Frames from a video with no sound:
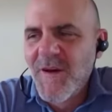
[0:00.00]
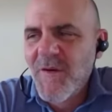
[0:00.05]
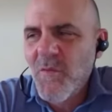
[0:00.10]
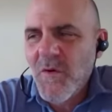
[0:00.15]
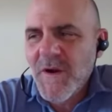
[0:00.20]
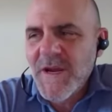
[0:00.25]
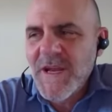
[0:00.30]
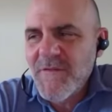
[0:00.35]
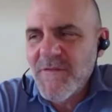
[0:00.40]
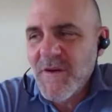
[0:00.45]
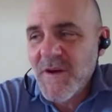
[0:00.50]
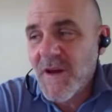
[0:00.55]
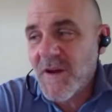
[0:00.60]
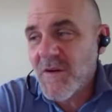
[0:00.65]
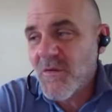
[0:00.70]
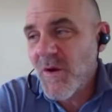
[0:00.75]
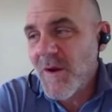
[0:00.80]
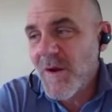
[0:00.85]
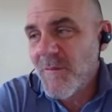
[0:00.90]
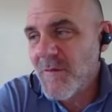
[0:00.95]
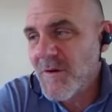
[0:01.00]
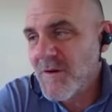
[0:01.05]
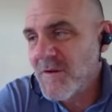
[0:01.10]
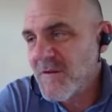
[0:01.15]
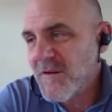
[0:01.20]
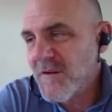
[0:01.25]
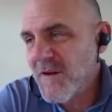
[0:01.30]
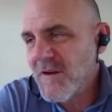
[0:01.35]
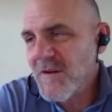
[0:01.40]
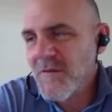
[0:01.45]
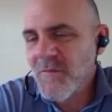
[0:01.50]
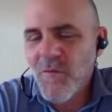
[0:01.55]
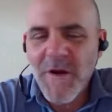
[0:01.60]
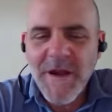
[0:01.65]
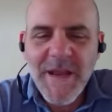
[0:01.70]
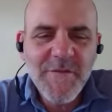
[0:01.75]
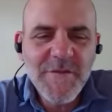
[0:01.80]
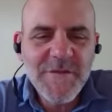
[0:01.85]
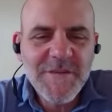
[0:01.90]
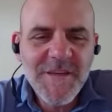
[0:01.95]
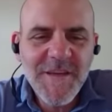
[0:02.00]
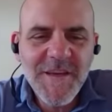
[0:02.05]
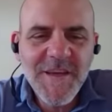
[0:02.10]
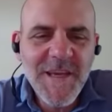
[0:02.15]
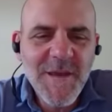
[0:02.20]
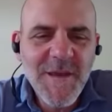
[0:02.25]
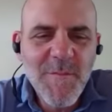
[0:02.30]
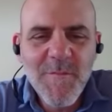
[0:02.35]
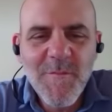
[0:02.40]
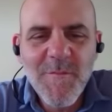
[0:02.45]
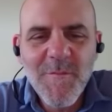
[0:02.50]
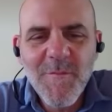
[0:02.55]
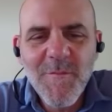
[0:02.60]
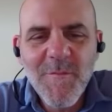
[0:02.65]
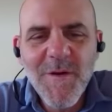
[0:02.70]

whatever equipment and whatever team